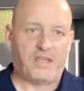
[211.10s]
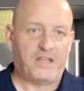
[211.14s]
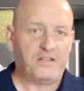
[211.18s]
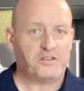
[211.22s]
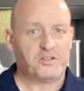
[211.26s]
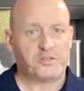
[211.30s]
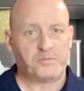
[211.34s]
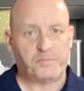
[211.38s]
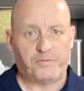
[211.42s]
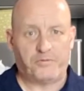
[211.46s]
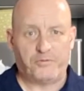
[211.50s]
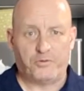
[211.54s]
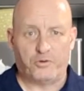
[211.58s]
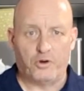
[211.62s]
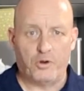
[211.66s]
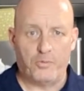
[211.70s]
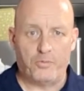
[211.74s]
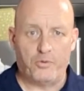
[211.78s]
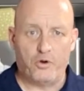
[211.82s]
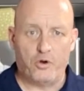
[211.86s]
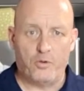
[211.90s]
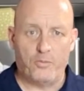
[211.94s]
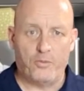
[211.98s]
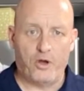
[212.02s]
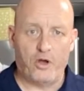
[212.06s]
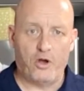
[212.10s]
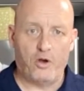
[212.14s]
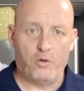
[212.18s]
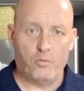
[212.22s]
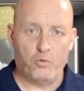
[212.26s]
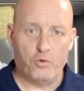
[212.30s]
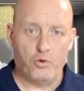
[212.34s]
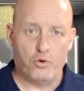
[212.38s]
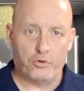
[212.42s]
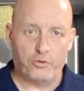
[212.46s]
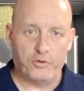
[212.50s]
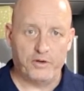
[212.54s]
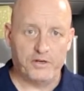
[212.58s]
Just before I pour my hot
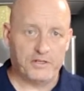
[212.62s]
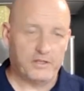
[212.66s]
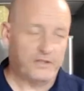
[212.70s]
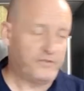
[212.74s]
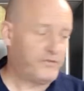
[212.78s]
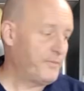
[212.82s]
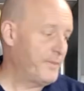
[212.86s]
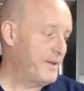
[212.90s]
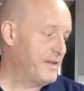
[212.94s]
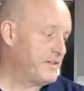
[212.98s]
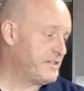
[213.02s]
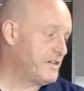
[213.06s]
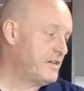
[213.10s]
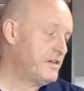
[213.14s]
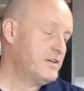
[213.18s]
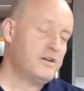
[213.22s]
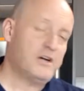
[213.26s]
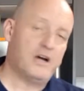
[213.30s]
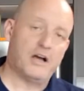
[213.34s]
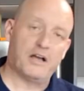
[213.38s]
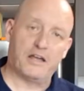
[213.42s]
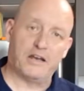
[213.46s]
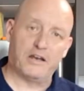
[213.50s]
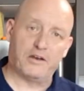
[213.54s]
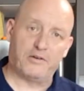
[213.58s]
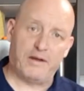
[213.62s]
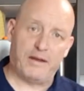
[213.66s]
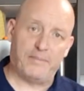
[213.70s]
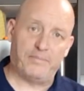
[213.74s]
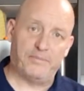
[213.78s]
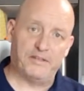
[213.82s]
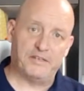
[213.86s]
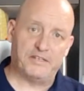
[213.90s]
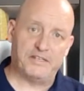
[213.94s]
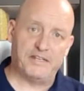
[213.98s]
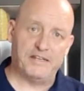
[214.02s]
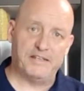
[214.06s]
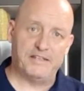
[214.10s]
water into the fermenter, I'm going to grab
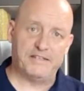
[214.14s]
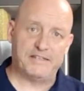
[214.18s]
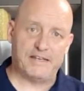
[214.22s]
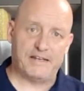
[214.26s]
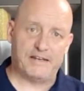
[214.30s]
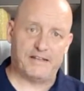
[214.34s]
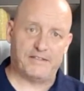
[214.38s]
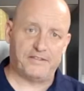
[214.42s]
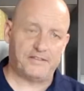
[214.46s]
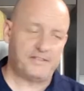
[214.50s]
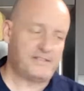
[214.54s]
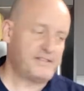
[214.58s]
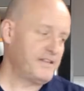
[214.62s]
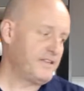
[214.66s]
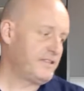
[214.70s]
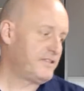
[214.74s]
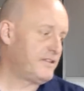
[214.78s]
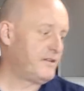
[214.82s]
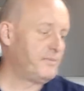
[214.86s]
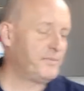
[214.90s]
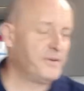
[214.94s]
the tins out of the sink that have